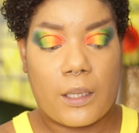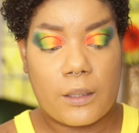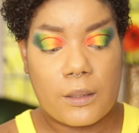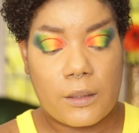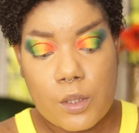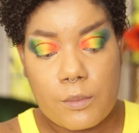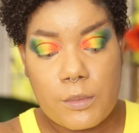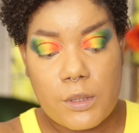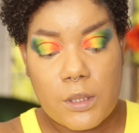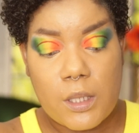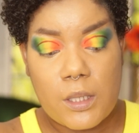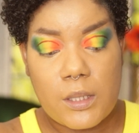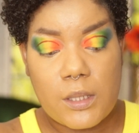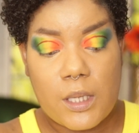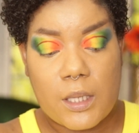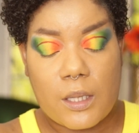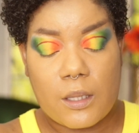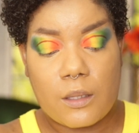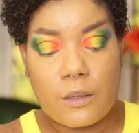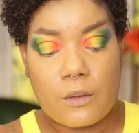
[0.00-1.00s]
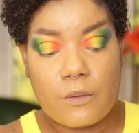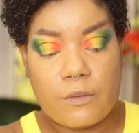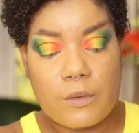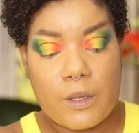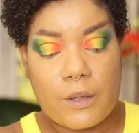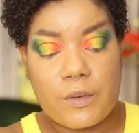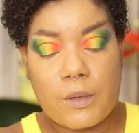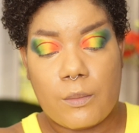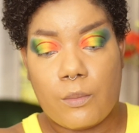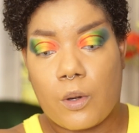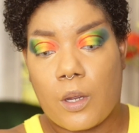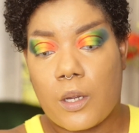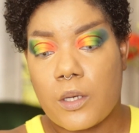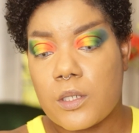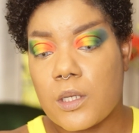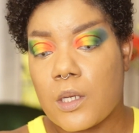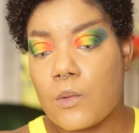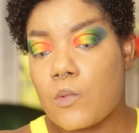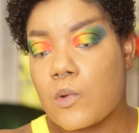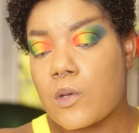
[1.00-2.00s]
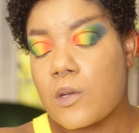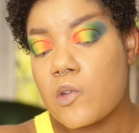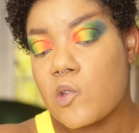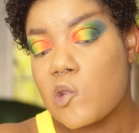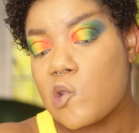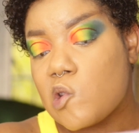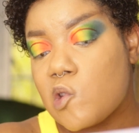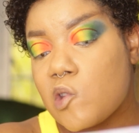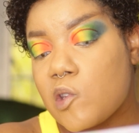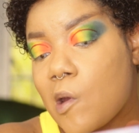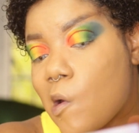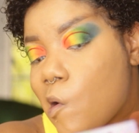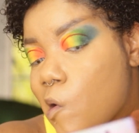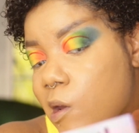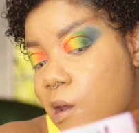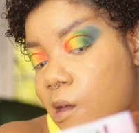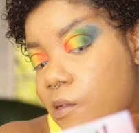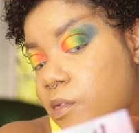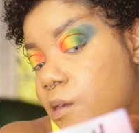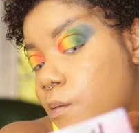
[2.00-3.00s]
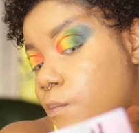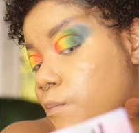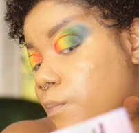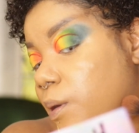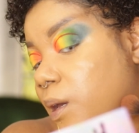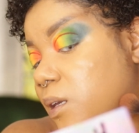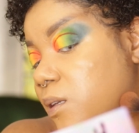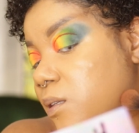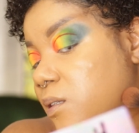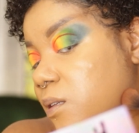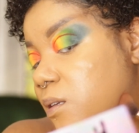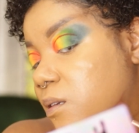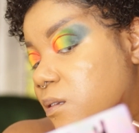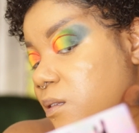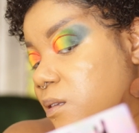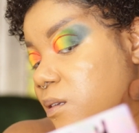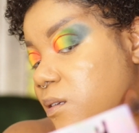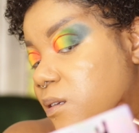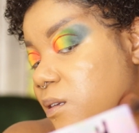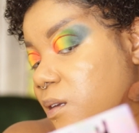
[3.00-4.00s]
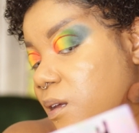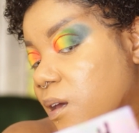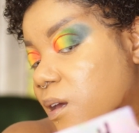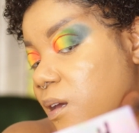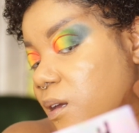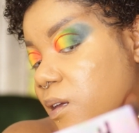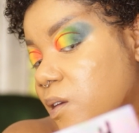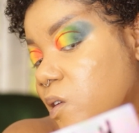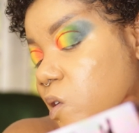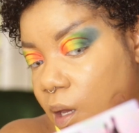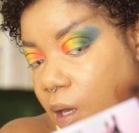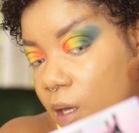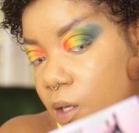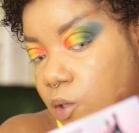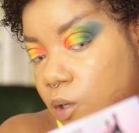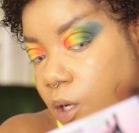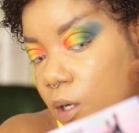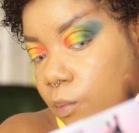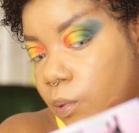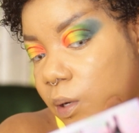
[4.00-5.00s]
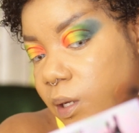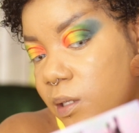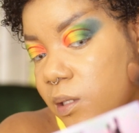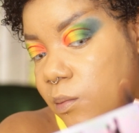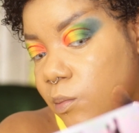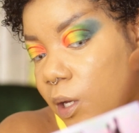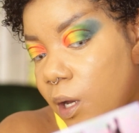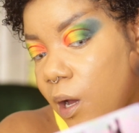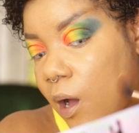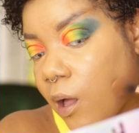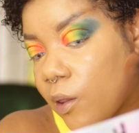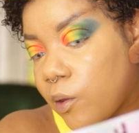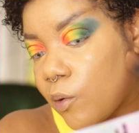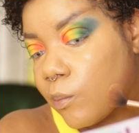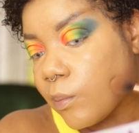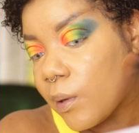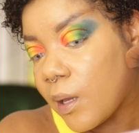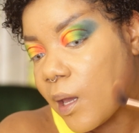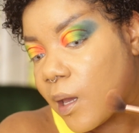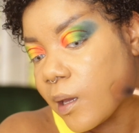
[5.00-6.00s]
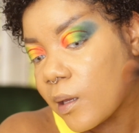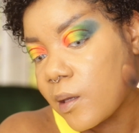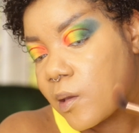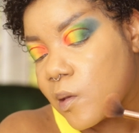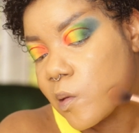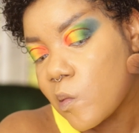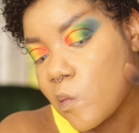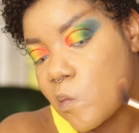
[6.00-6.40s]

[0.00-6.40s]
So I'm just gonna take a little fluffy brush, and we're gonna start at the base of the neck and try to bring some color back.